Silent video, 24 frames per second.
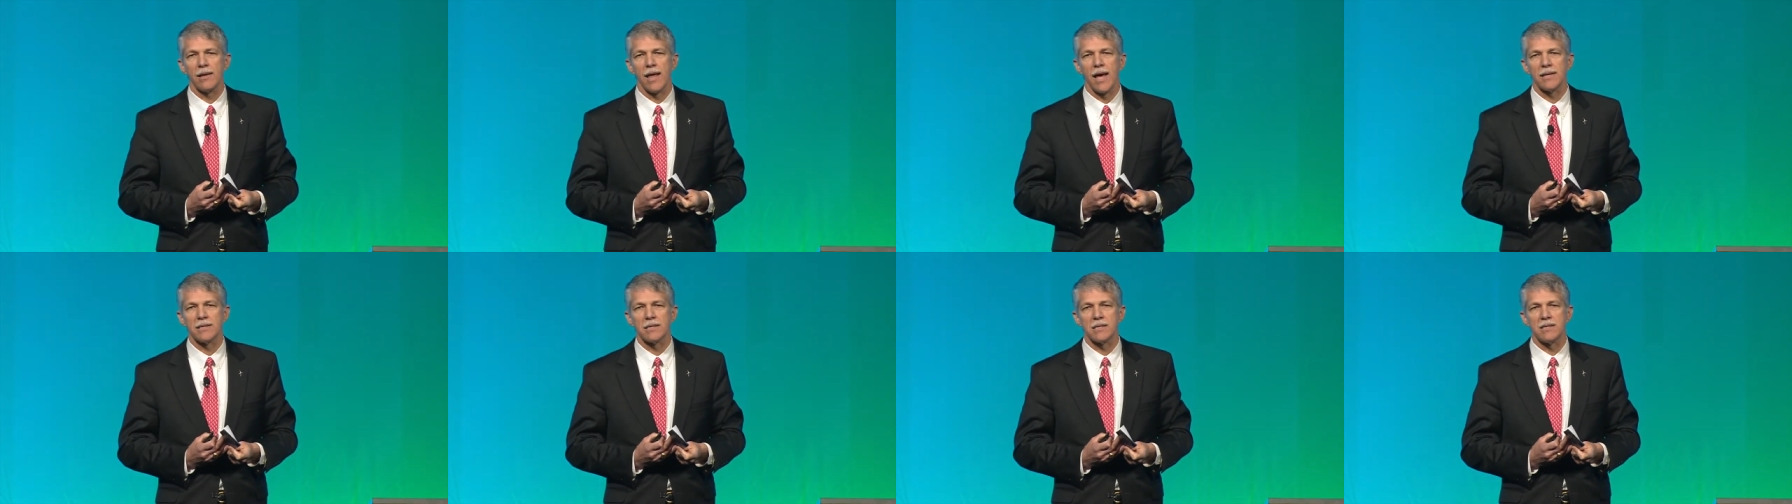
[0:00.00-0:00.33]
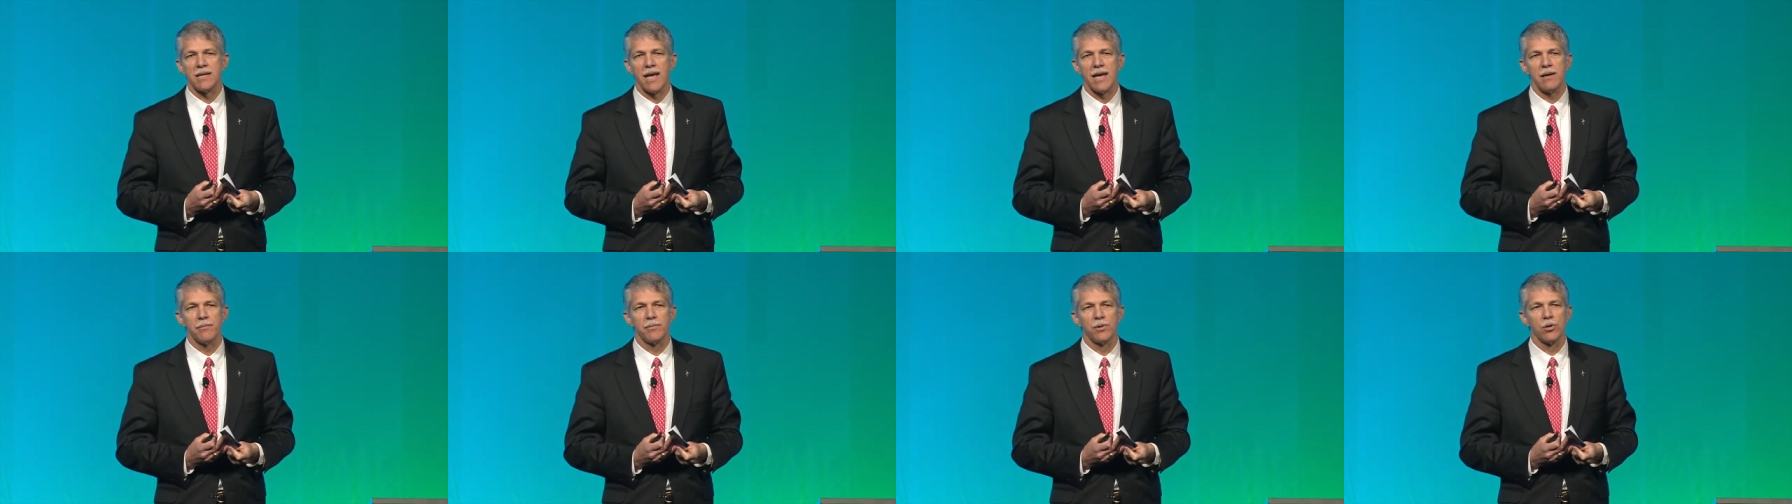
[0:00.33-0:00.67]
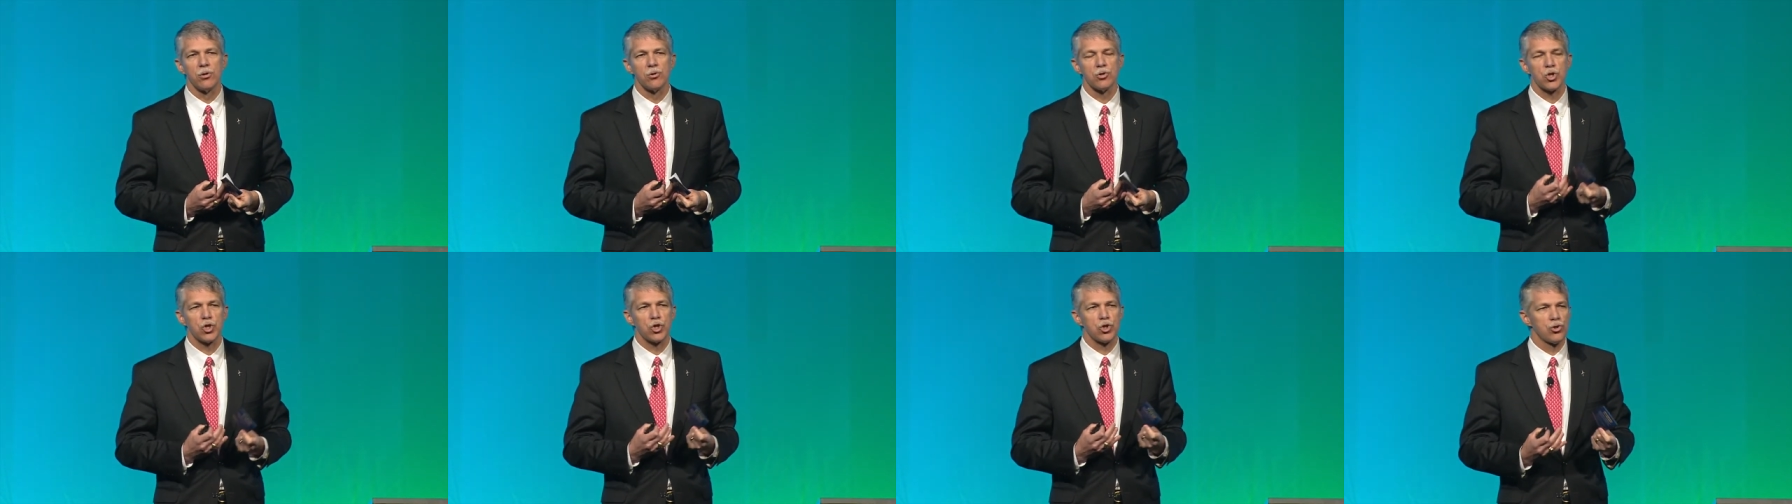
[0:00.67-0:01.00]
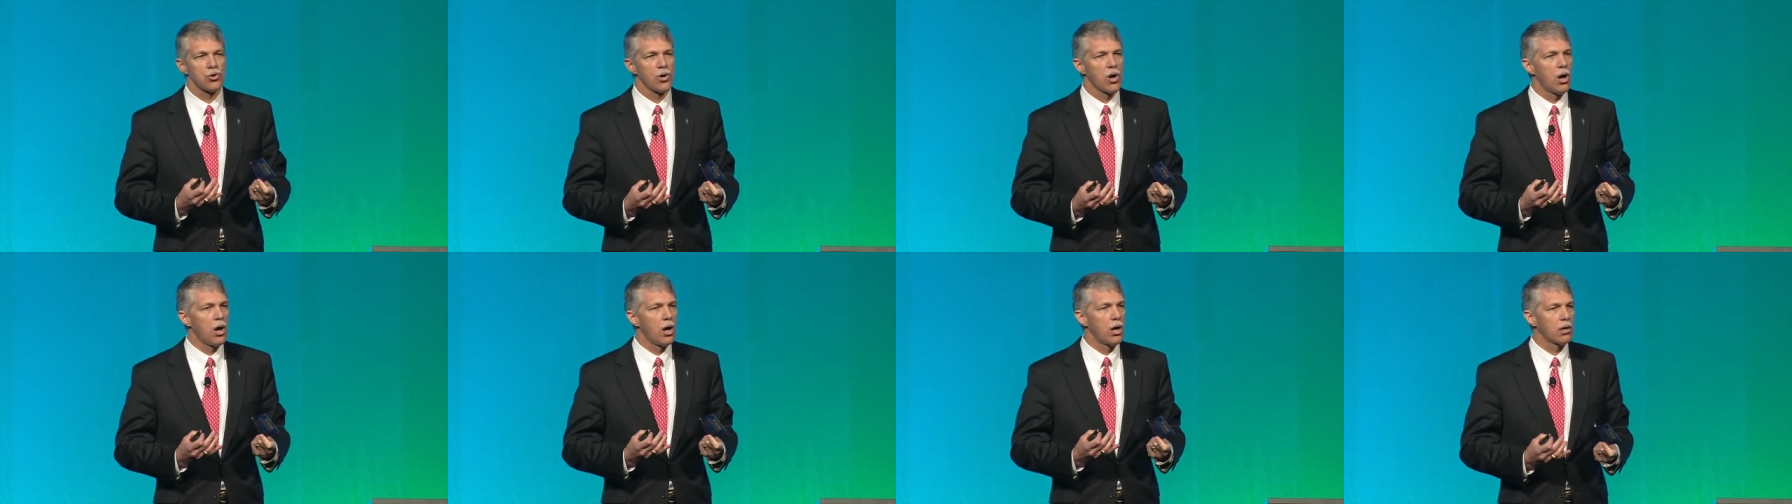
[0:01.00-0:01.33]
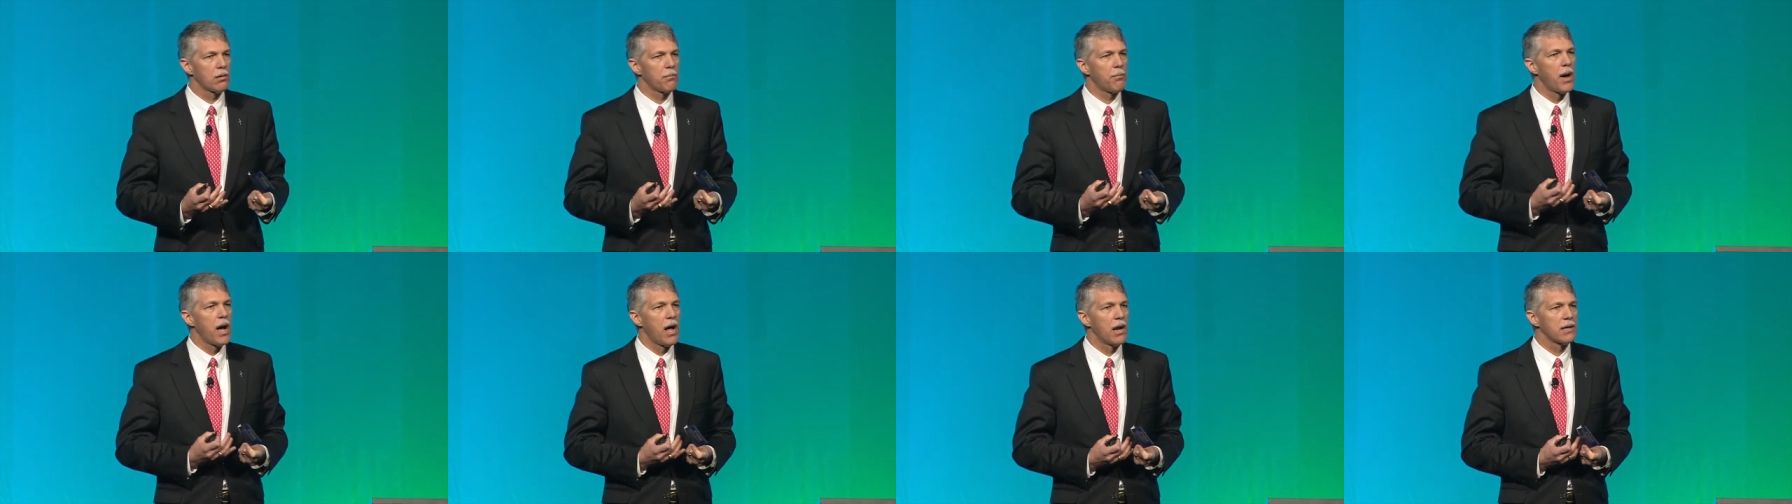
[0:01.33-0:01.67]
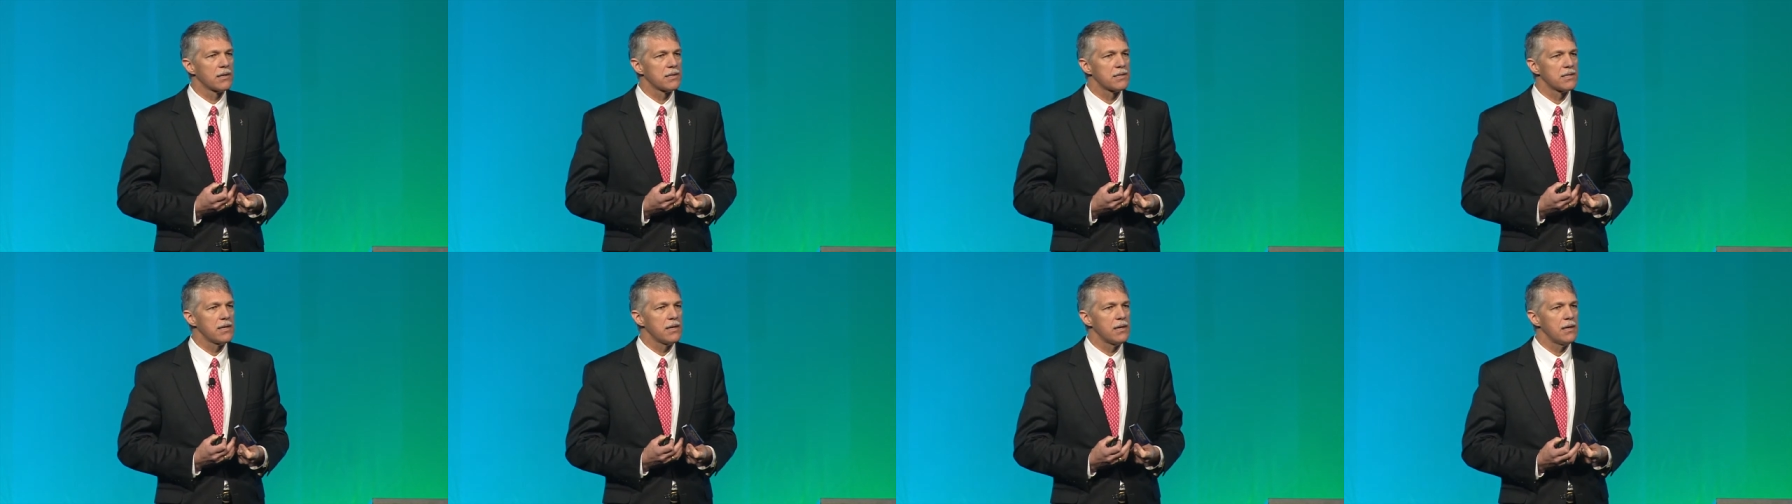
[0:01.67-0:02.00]
that stable, strong
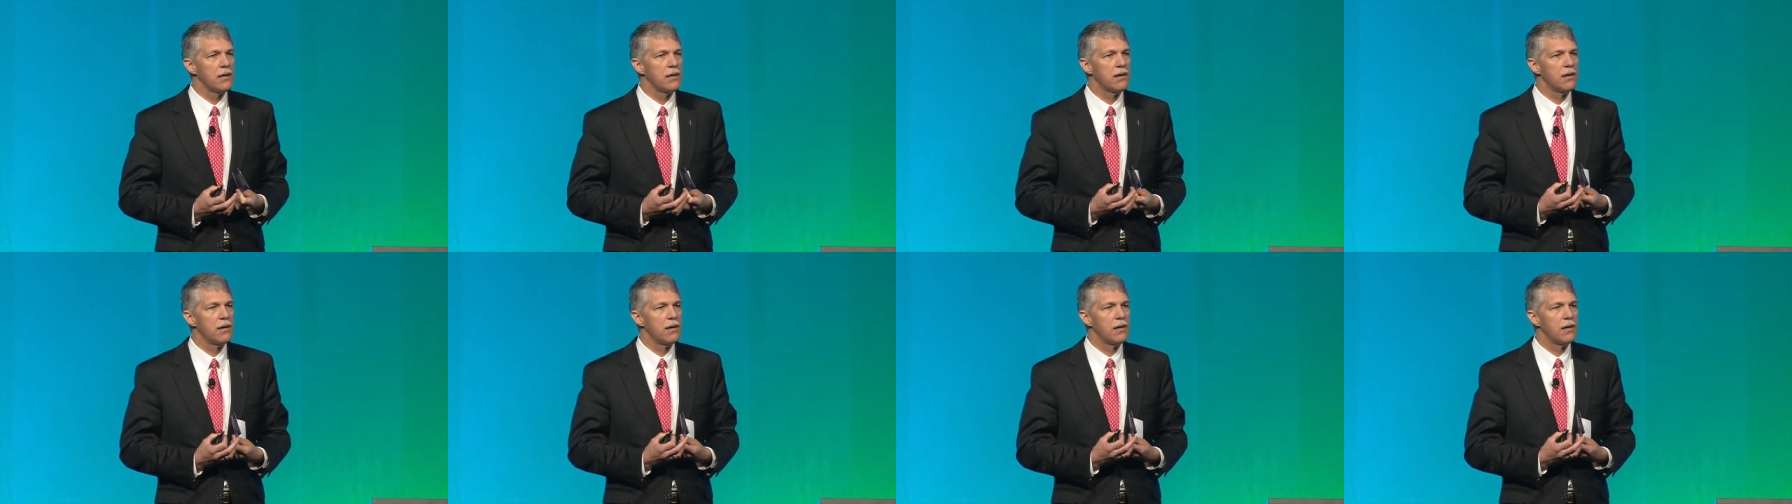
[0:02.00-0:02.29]
policy